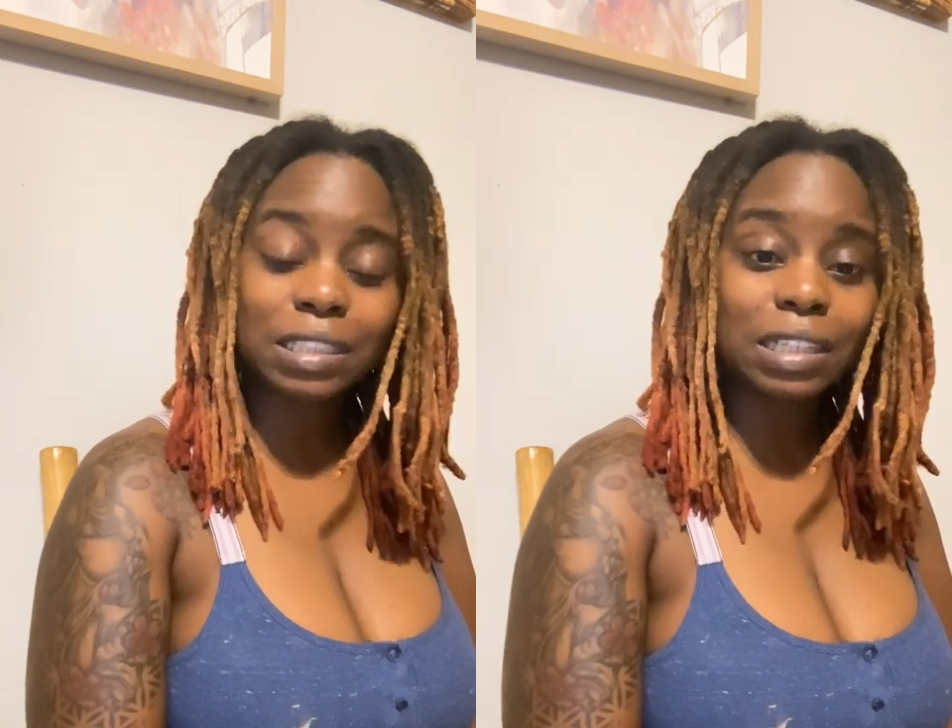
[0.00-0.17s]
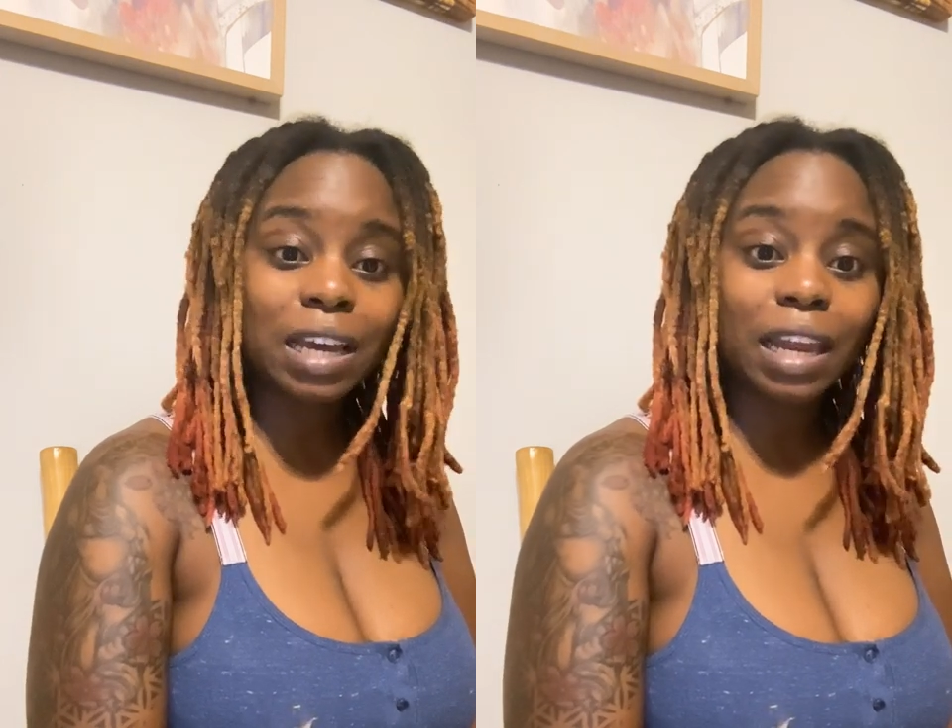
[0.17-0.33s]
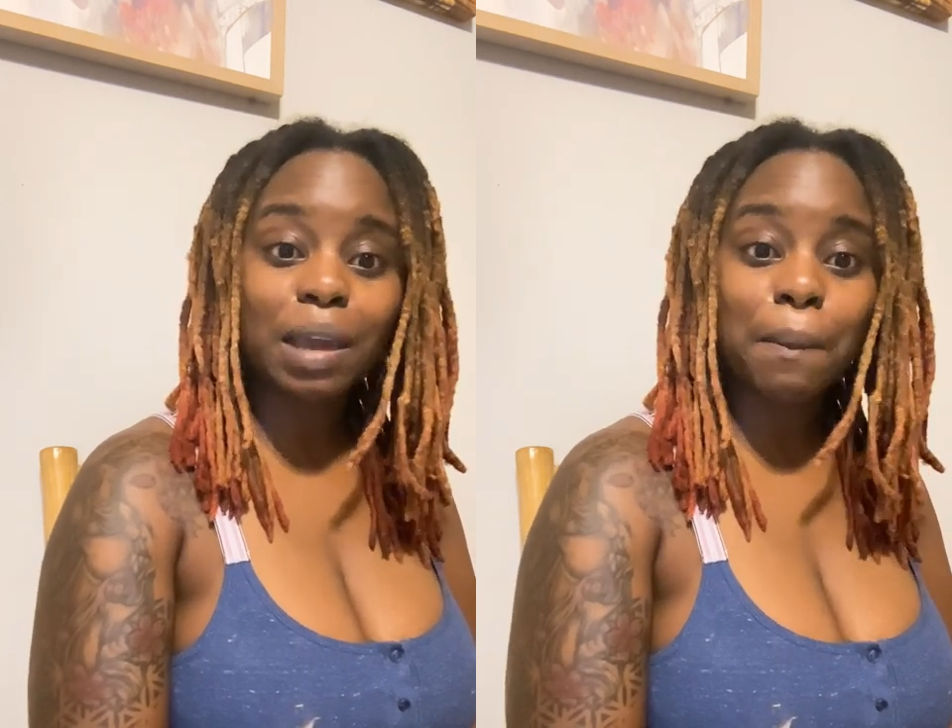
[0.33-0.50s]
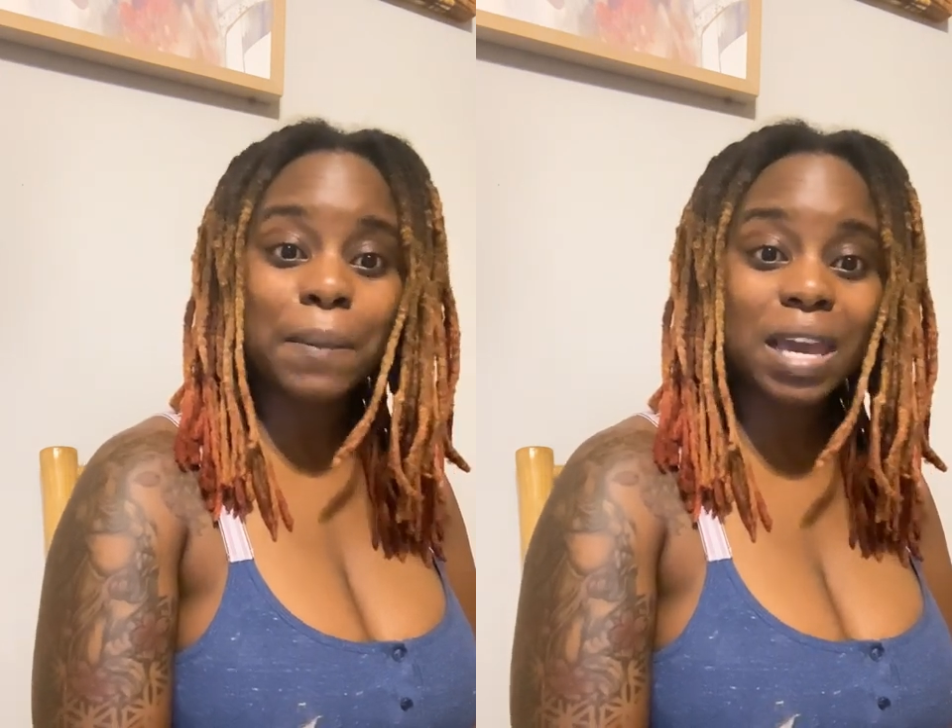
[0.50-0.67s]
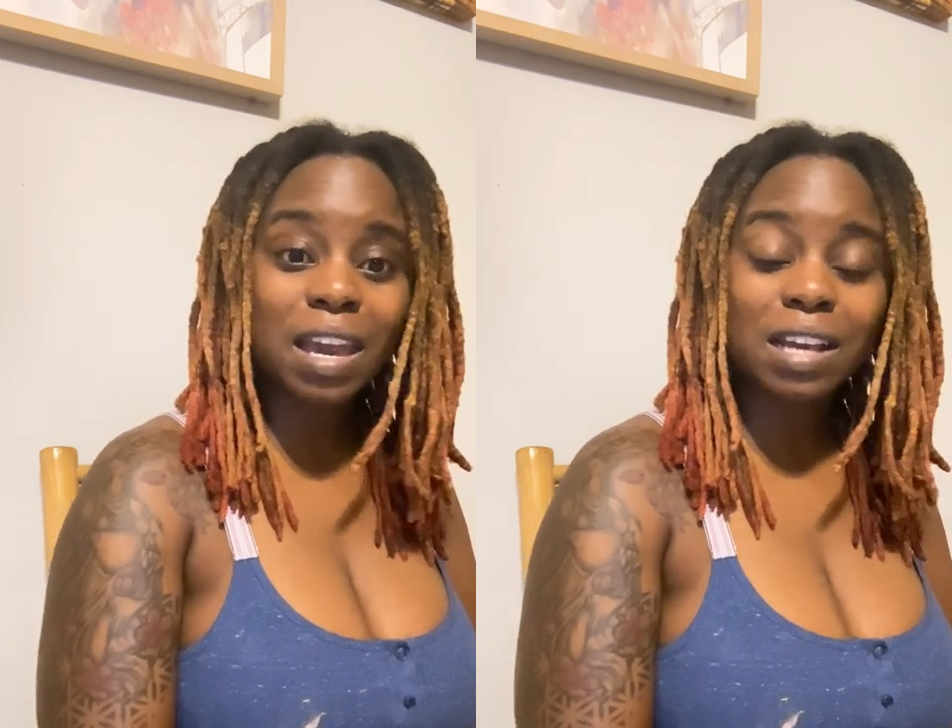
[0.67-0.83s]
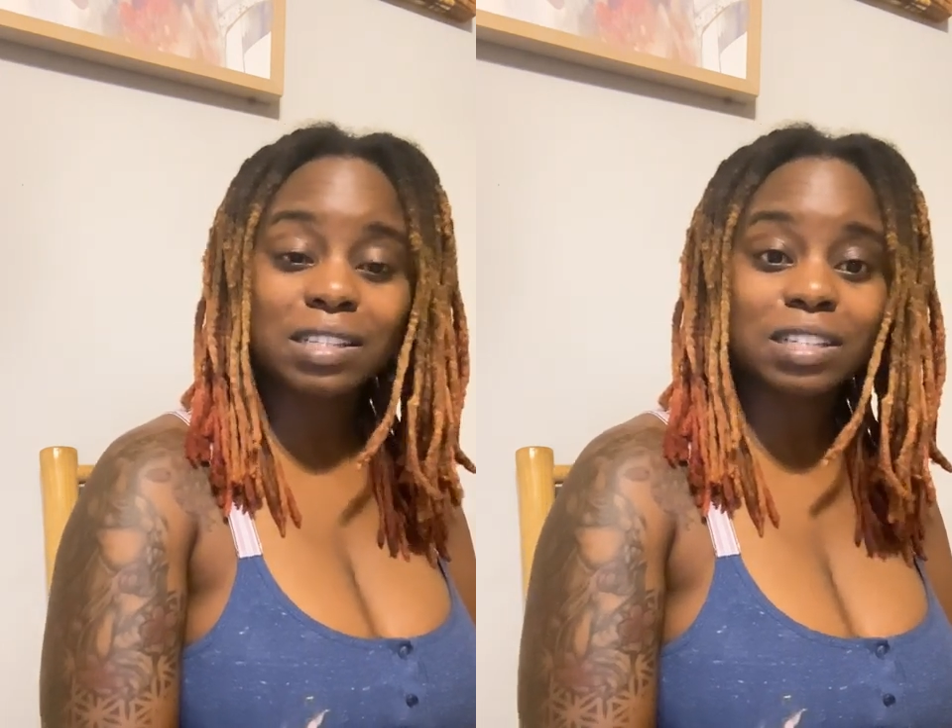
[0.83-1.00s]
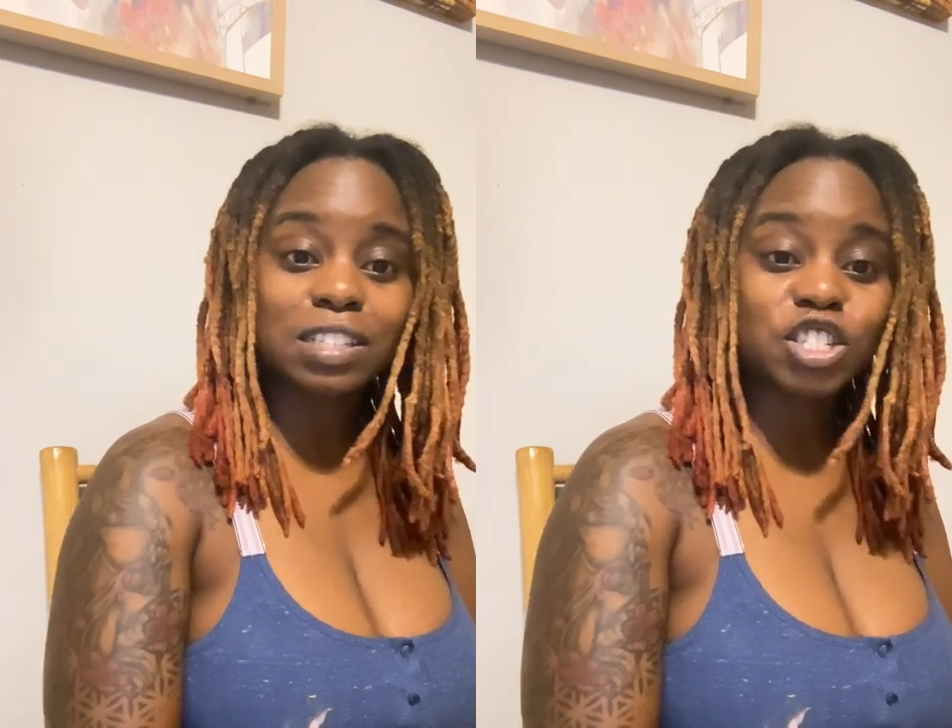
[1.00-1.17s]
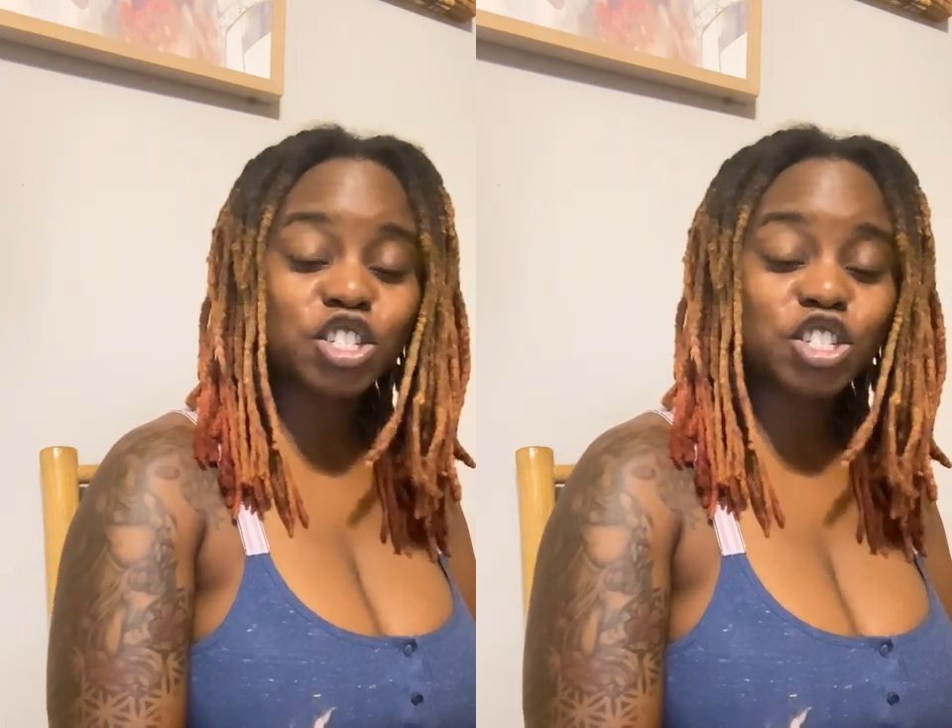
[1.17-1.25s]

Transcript: looking at men as